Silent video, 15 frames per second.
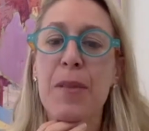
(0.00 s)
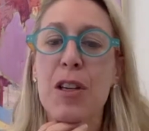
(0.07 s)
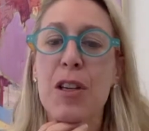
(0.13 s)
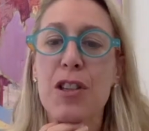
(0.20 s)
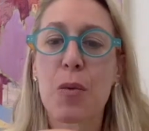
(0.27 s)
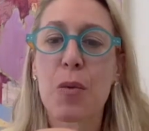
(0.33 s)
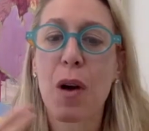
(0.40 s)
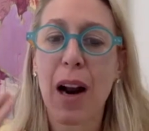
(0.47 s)

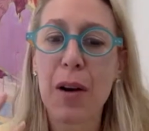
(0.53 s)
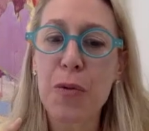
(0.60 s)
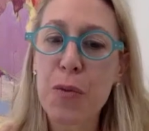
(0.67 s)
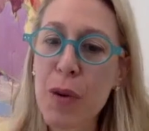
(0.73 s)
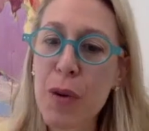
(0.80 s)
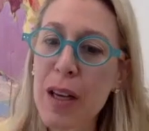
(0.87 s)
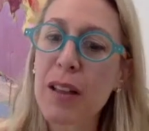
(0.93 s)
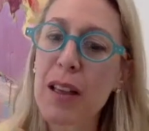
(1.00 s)
So what I
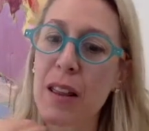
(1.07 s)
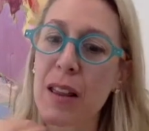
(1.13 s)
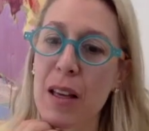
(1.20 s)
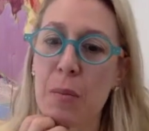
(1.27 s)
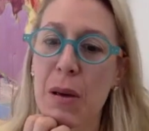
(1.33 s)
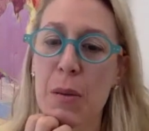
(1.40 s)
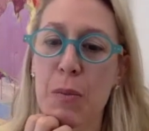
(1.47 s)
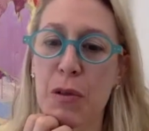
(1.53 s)
really
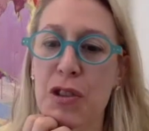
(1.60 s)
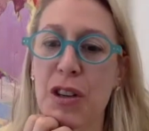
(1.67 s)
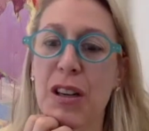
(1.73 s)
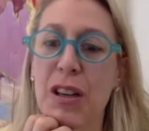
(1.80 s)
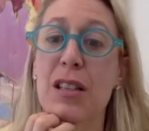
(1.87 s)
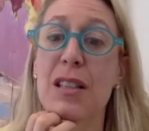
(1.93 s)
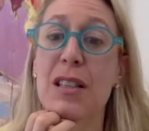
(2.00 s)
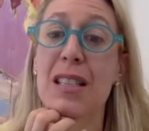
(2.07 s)
think people should
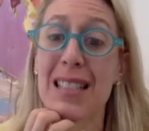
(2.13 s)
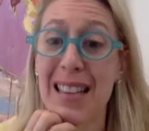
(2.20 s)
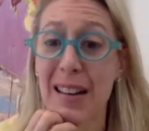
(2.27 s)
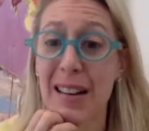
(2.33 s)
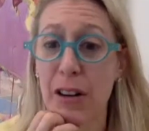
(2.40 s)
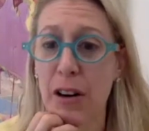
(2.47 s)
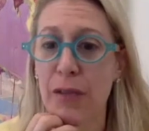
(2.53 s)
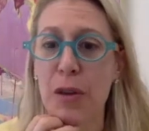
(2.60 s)

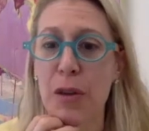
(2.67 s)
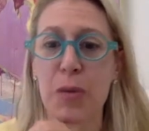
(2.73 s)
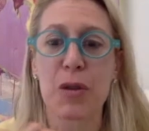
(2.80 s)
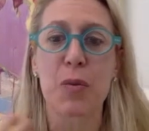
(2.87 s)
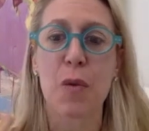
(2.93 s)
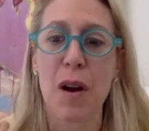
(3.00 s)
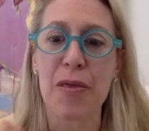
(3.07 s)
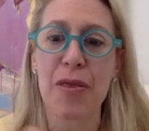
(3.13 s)
consider, if there was
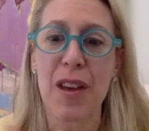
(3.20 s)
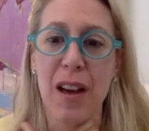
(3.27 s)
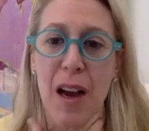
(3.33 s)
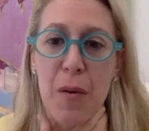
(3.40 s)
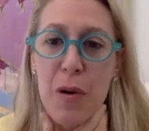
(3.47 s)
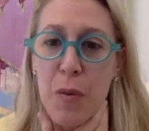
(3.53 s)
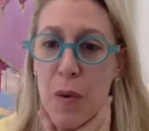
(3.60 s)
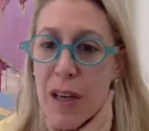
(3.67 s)
one thing
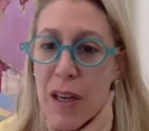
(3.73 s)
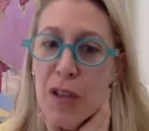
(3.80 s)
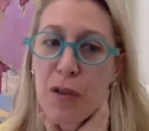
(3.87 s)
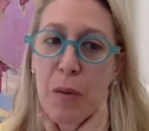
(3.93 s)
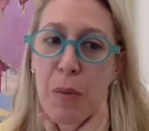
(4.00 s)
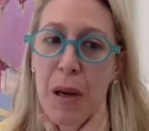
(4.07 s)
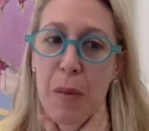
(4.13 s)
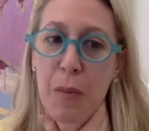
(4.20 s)
I would wish
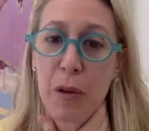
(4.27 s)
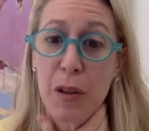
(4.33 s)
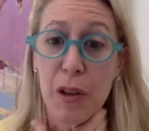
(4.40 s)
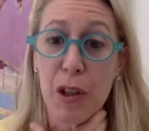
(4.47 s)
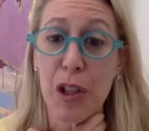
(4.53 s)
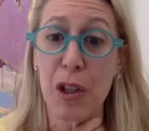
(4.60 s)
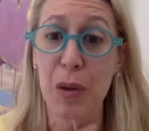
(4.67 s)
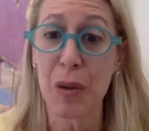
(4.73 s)
for people in
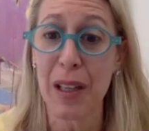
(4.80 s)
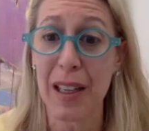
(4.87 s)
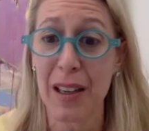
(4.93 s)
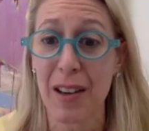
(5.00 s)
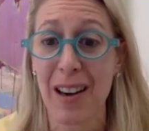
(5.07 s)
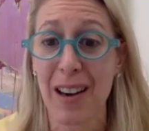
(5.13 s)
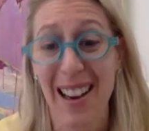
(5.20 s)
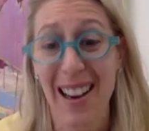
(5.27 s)
the new
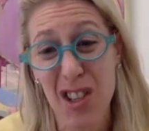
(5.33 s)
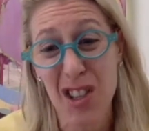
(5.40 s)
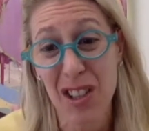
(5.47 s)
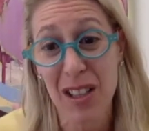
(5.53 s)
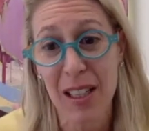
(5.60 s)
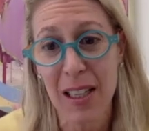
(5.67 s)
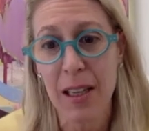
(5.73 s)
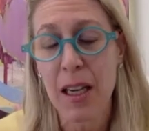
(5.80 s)
year,
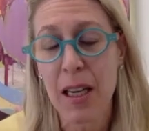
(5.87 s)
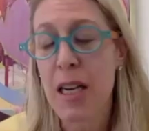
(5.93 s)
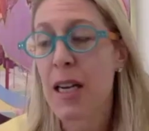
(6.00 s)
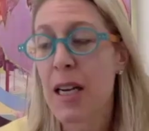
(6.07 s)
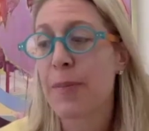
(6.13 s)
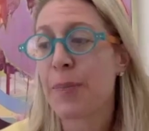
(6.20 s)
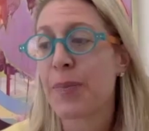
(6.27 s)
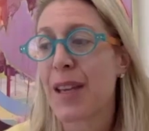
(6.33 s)
actually,
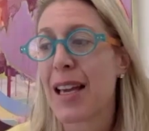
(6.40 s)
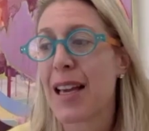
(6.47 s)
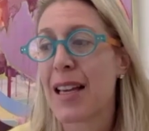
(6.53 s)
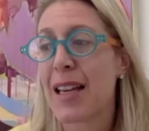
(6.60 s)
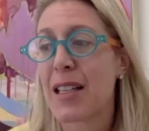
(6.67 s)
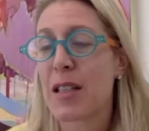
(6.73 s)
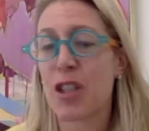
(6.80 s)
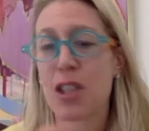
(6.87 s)

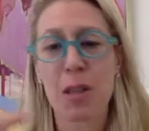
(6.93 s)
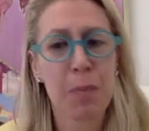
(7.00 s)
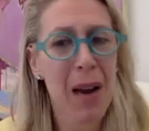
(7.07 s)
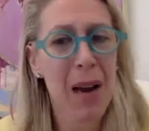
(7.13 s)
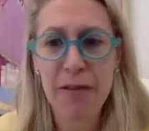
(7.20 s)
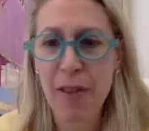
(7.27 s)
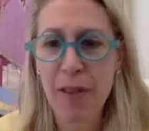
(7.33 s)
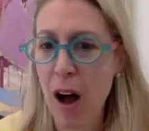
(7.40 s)
is just
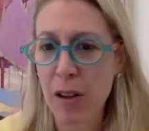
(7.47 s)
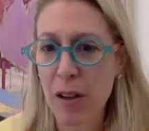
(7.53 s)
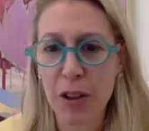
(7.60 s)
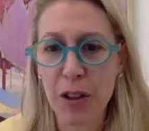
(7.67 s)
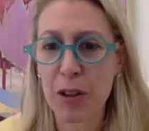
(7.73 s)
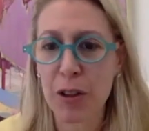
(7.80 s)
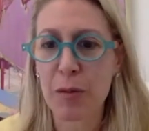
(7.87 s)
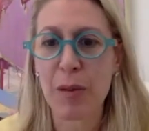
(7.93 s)
by
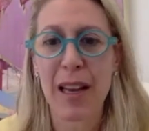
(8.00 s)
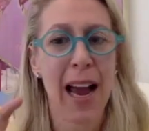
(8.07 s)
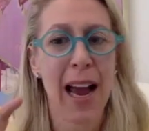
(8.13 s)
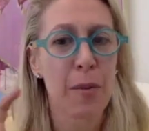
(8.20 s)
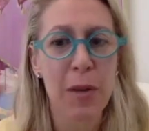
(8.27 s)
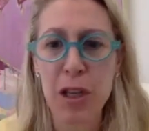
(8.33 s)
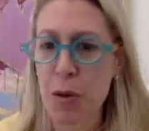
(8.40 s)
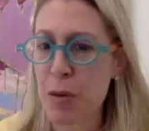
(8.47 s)
volume and
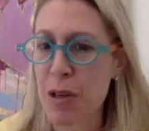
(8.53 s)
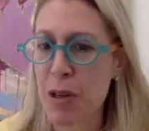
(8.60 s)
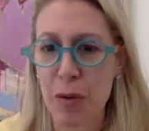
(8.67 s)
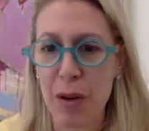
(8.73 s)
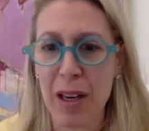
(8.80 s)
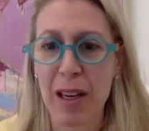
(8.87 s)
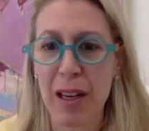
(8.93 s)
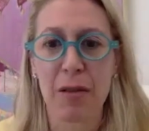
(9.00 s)
how much we
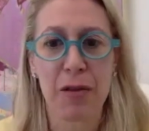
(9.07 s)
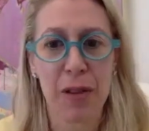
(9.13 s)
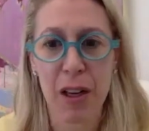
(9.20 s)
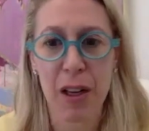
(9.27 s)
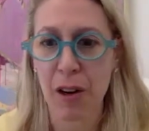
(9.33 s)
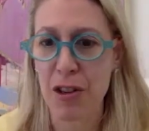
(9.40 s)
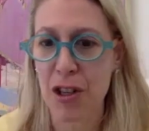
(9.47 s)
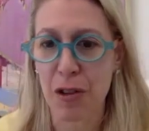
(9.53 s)
drink and
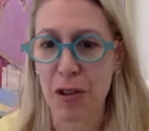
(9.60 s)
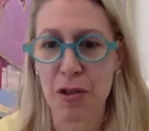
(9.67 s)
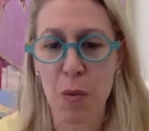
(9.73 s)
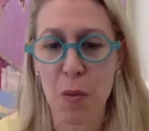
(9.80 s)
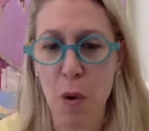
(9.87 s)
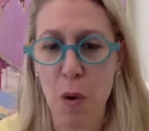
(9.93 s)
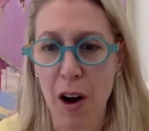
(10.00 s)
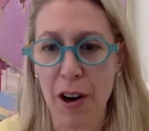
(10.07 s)
feed our
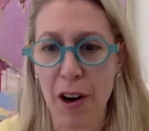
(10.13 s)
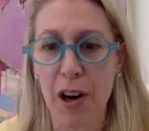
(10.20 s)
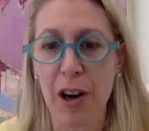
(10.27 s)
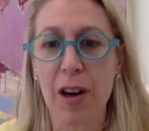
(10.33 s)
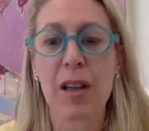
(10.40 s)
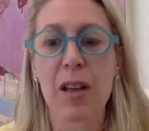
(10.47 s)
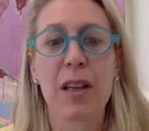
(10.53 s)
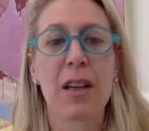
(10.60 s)
children
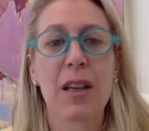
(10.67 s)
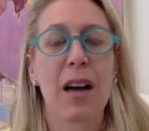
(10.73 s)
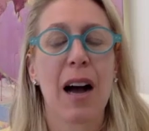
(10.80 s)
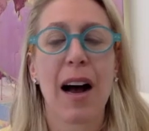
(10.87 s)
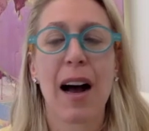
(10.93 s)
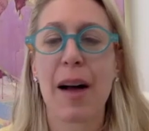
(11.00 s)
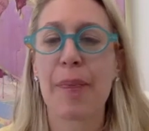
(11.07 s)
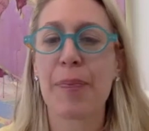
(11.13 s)
water,
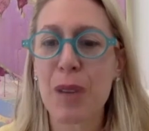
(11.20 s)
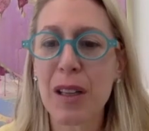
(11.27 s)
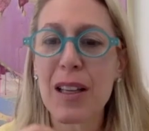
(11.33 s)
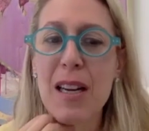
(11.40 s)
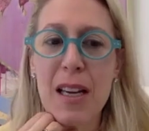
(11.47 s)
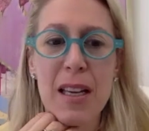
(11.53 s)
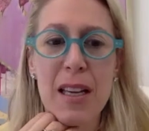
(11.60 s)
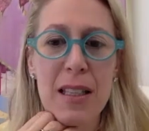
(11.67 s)
uh, really
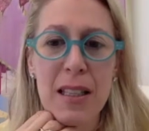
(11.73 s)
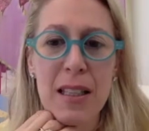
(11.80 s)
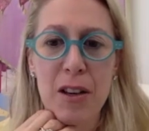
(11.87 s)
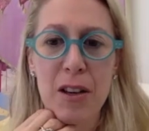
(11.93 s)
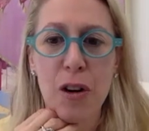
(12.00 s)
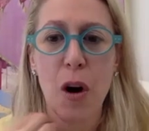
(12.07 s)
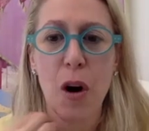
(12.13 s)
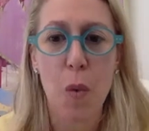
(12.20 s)
to
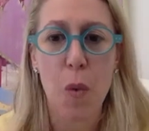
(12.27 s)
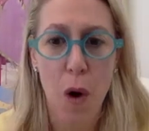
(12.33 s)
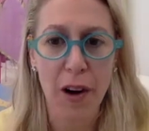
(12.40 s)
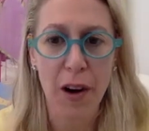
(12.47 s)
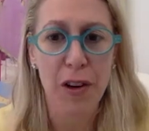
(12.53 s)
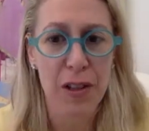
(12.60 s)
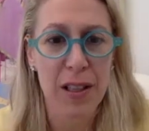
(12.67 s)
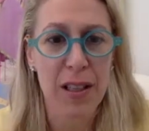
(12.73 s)
consider a
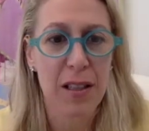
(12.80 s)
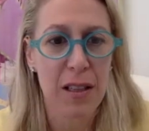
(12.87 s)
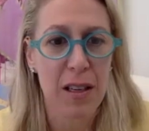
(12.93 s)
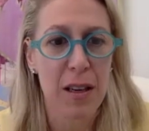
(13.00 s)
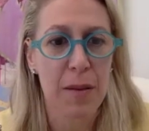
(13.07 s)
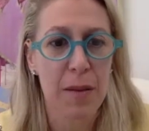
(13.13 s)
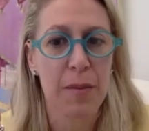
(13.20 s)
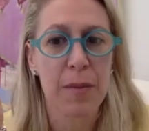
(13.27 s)
water
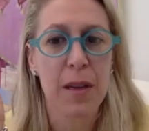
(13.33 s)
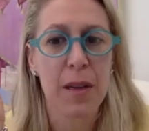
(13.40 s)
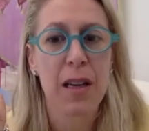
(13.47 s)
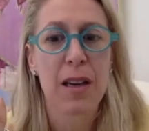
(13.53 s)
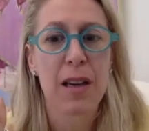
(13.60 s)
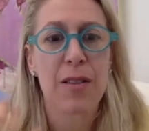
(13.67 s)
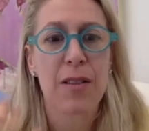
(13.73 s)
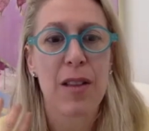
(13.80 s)
system
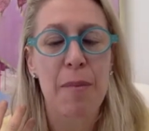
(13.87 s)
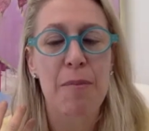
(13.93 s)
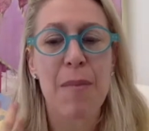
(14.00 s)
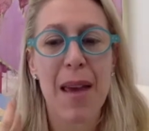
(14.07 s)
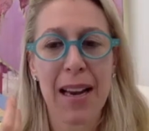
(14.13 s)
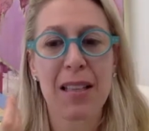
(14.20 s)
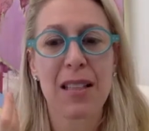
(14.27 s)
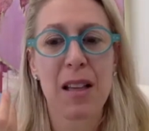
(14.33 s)
that
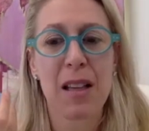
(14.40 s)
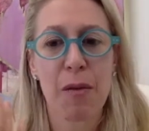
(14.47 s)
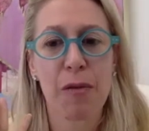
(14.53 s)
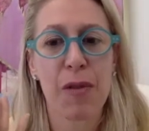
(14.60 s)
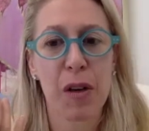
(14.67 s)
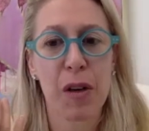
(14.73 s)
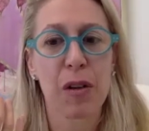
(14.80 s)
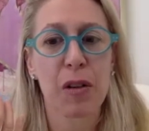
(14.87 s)
makes them
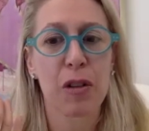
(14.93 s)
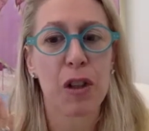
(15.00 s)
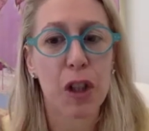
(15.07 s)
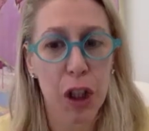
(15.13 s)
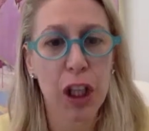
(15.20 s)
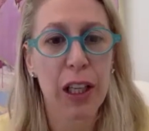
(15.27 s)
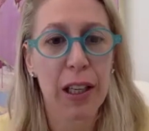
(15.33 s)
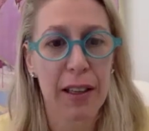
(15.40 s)
feel
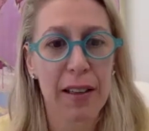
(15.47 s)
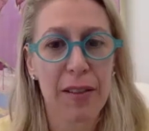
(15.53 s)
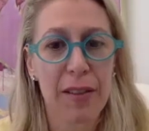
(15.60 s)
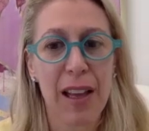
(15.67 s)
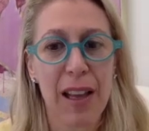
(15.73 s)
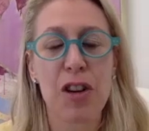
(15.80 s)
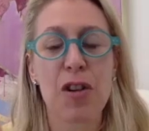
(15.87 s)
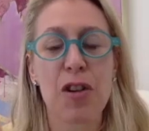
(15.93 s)
good,
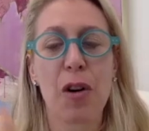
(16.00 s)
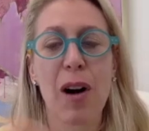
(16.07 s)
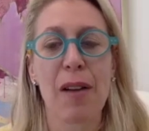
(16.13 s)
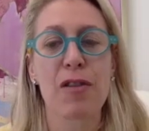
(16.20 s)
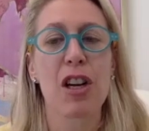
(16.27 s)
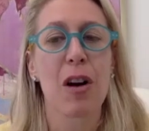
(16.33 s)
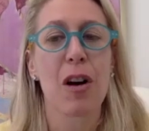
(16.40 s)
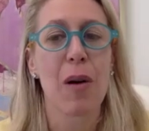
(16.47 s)
that you don't have
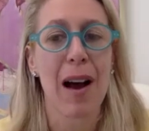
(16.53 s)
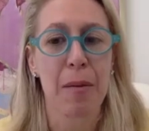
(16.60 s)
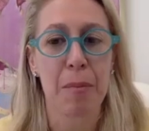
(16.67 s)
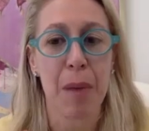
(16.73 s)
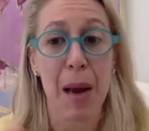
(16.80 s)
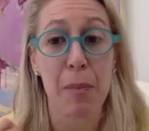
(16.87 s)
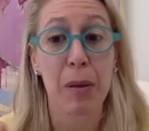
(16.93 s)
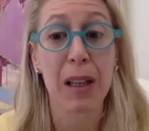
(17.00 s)
to go out and
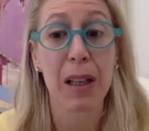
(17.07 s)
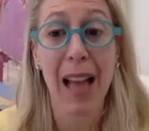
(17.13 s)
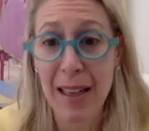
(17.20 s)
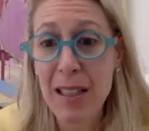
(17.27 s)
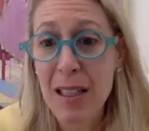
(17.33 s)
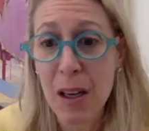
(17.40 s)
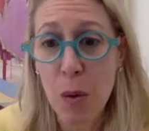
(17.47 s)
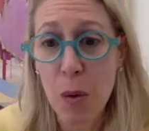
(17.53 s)
buy
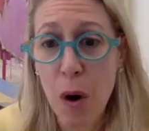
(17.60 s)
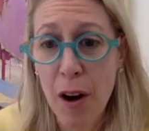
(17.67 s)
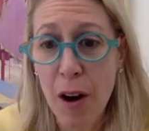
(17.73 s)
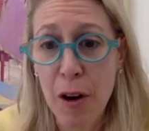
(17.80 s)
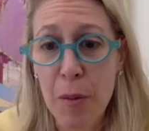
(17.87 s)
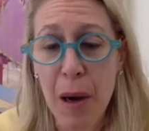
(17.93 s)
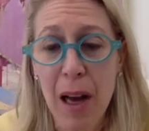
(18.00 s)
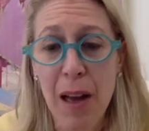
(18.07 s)
plastic
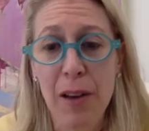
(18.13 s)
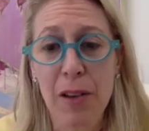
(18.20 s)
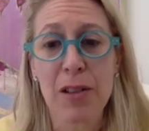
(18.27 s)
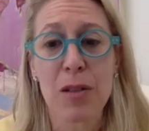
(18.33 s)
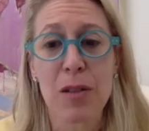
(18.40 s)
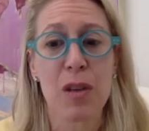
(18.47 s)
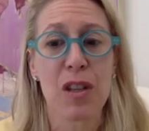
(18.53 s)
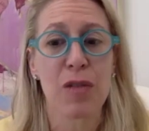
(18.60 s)
water
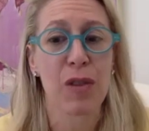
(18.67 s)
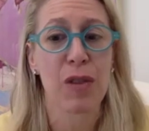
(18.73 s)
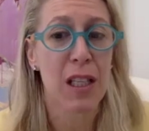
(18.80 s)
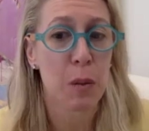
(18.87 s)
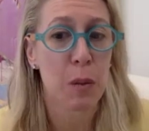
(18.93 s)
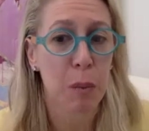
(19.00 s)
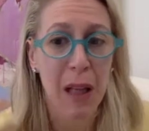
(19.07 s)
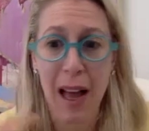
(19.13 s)
bottles, which feeds
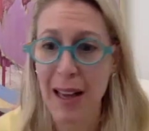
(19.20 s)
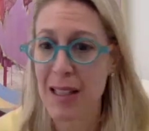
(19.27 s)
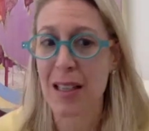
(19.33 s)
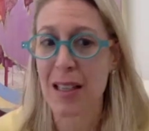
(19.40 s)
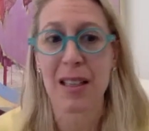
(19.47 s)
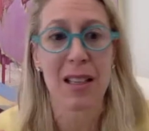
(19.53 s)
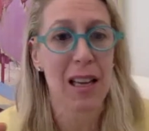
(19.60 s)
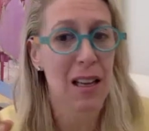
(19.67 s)

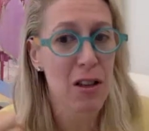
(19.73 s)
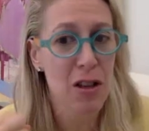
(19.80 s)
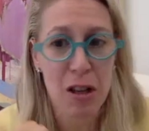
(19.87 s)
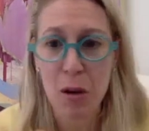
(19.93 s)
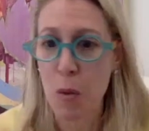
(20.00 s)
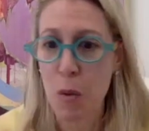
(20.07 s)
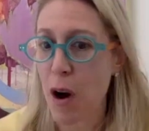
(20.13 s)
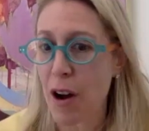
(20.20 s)
plastics into
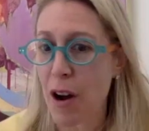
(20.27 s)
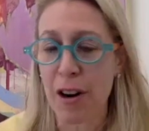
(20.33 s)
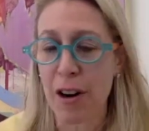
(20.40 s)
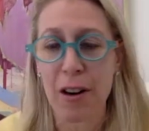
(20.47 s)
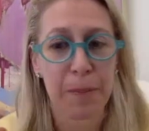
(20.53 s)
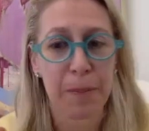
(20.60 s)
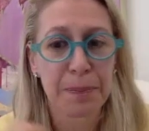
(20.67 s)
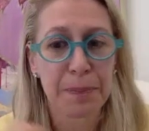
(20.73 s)
the
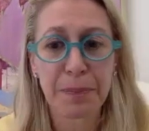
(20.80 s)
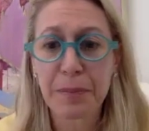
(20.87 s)
water.